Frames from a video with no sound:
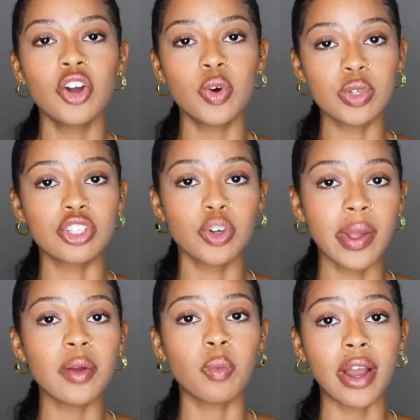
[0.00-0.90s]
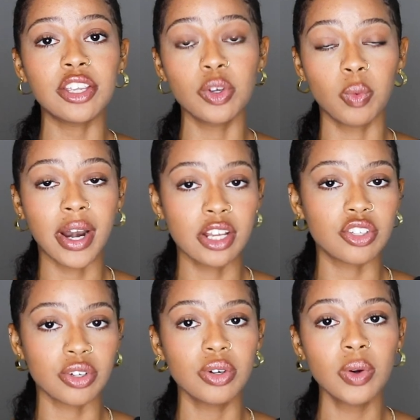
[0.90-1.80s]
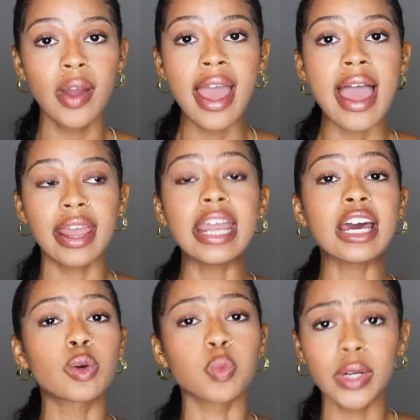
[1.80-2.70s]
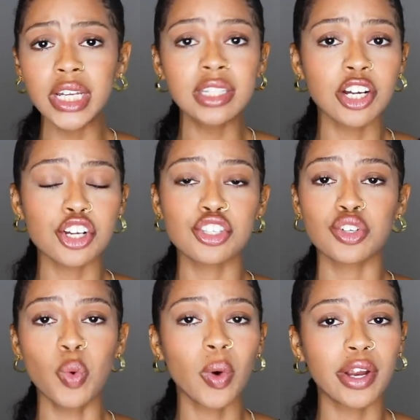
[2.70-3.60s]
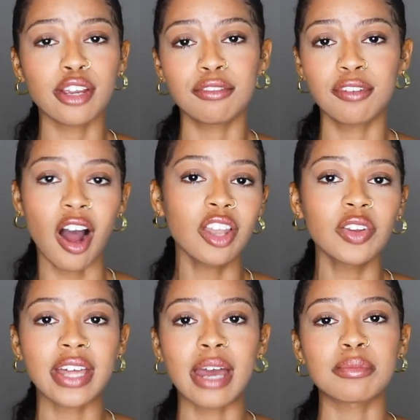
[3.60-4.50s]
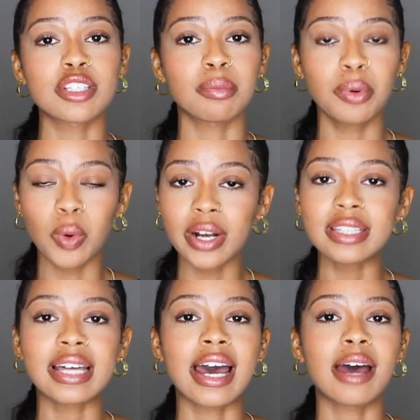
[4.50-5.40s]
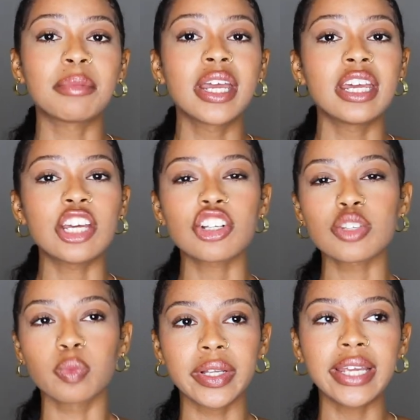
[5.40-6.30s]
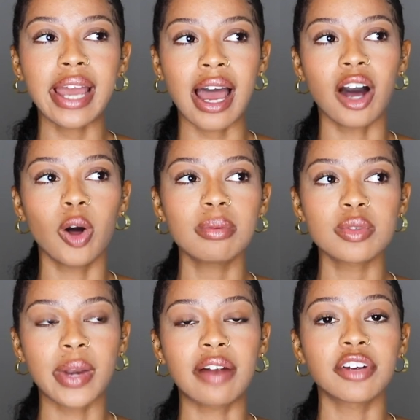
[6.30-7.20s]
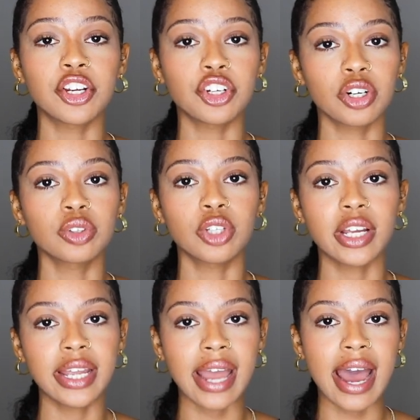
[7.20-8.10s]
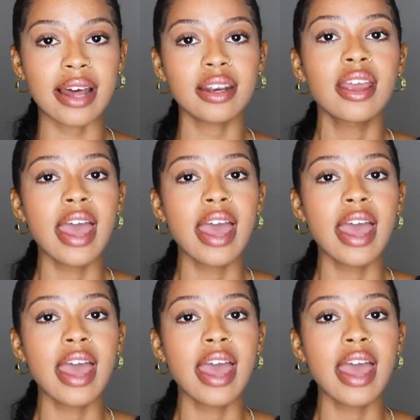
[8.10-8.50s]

who's doing what you wanna do and read their story, follow them, support that. It just really helps whenever you're looking at